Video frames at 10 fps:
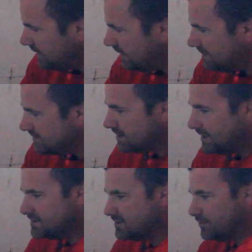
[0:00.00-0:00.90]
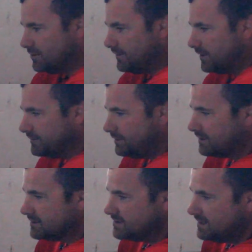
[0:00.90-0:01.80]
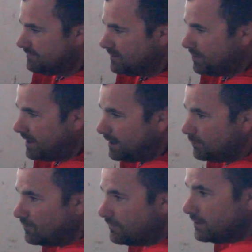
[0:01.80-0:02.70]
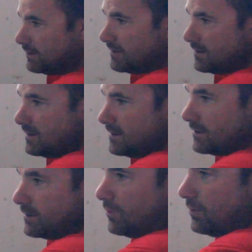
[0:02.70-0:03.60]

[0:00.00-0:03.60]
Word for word: and he just cuts the groove out and you can see if you pan over and go